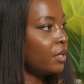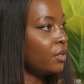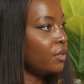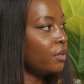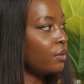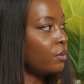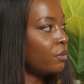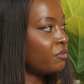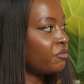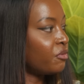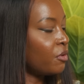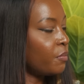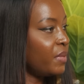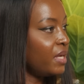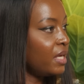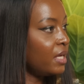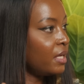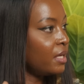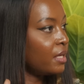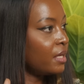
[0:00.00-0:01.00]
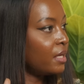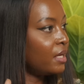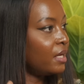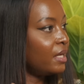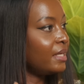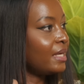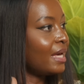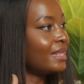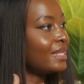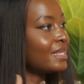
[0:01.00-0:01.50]
you know for me
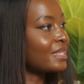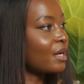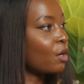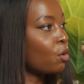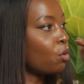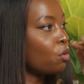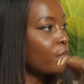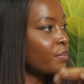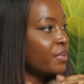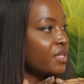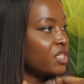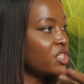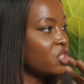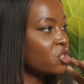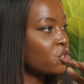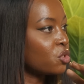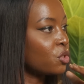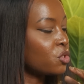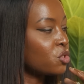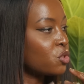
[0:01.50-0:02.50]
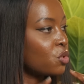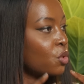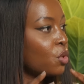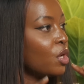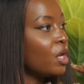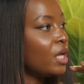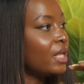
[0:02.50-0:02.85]
yeah there's a competition constantly. so